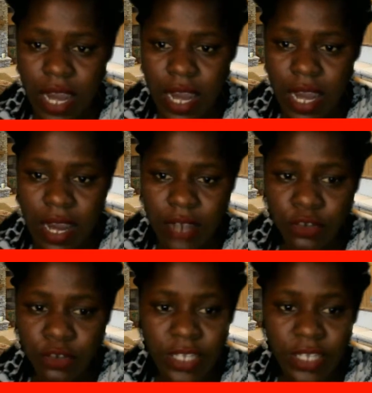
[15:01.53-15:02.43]
Today,
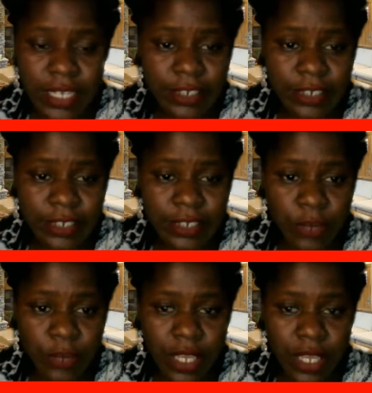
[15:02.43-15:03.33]
next week, we
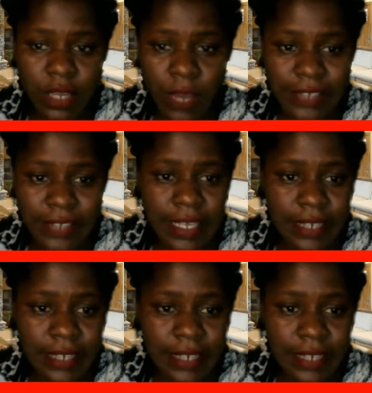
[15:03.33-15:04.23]
are still here at the
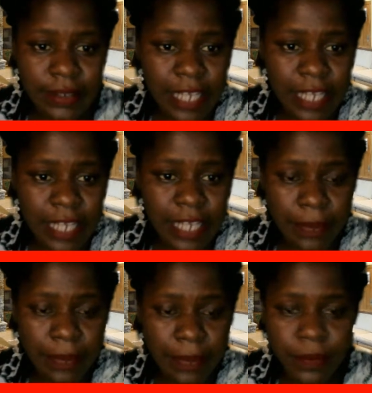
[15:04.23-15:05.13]
same time, the
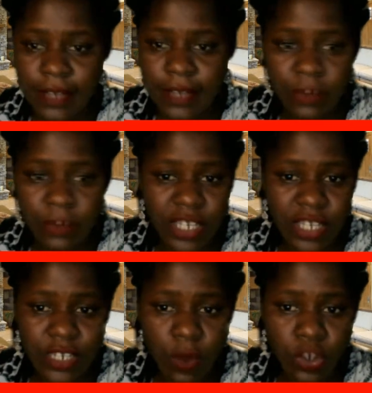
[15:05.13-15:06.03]
same channels you are
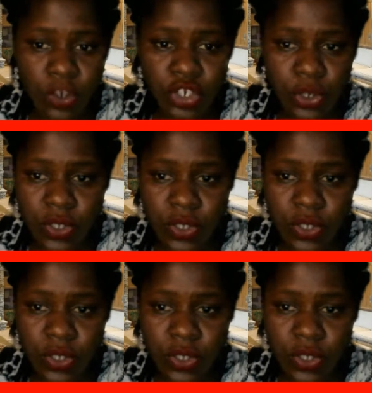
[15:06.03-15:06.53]
watching us,